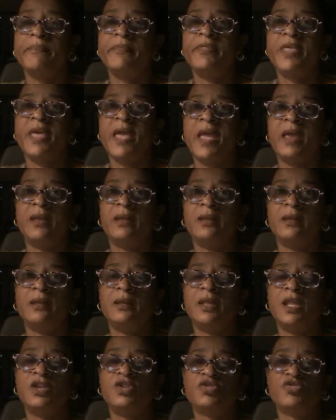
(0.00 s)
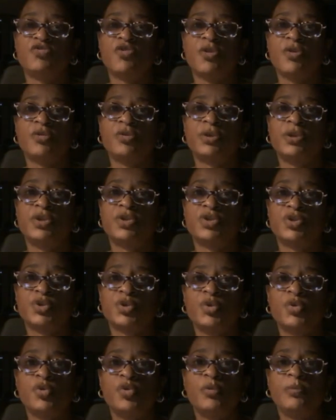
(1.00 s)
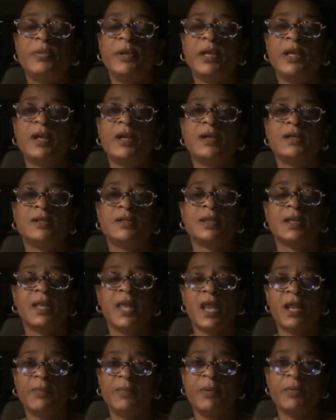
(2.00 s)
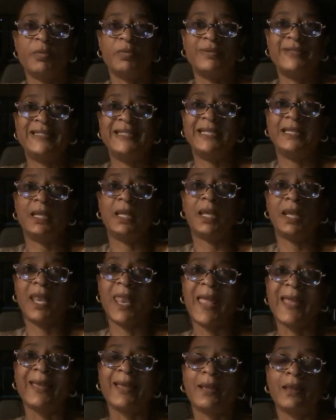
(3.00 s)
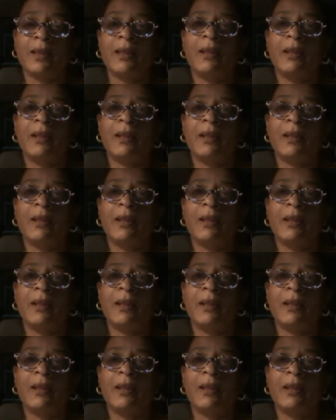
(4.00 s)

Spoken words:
that they struggled in school because a lot of people didn't like